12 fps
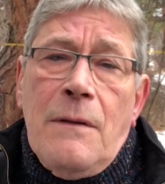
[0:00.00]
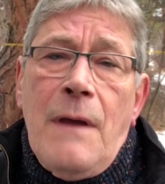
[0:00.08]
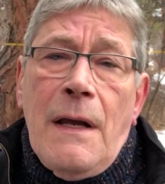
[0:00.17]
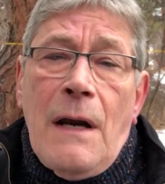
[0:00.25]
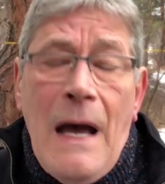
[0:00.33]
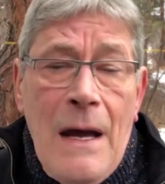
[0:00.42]

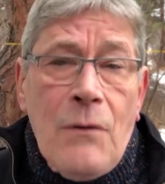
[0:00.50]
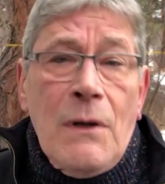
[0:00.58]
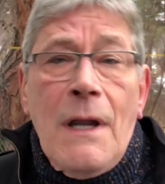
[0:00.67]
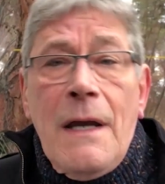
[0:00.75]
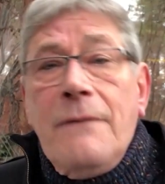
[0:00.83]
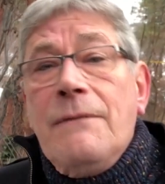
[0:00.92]
that our
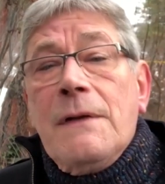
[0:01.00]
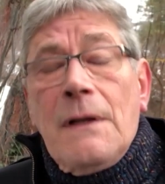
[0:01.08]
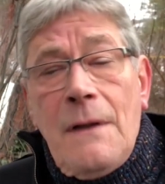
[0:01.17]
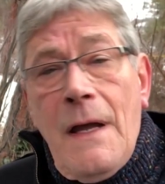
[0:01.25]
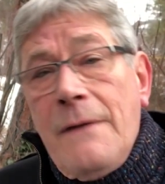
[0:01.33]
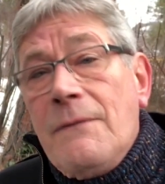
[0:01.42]
life and the
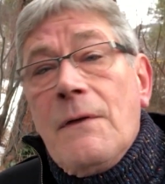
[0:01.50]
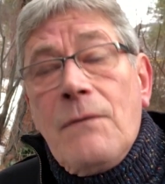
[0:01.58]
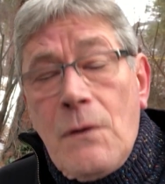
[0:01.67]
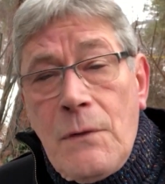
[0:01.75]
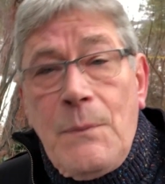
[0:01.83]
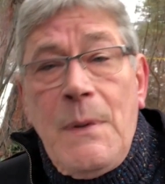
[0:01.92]
lives of
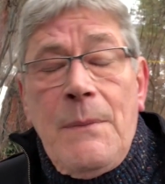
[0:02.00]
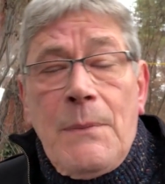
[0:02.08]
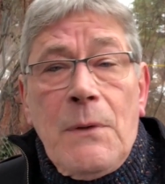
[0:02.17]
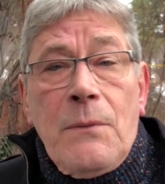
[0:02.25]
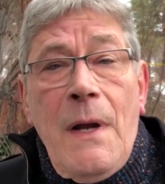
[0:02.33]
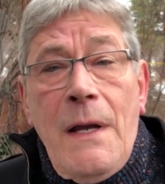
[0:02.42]
those
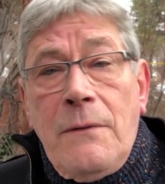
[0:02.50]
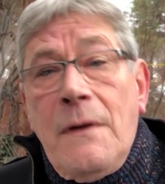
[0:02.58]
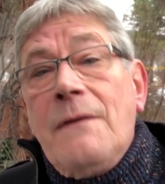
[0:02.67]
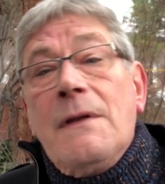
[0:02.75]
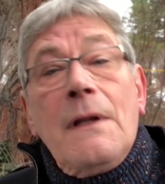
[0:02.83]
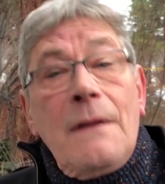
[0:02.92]
people around
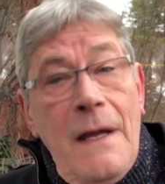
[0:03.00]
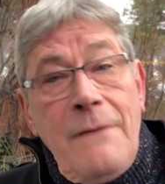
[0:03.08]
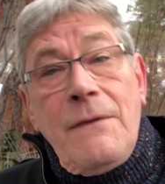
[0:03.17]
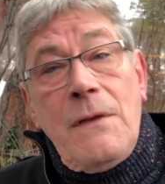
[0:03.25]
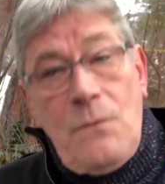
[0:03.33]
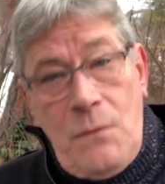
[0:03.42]
us and the
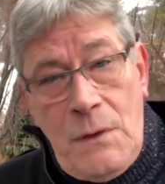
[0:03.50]
life of the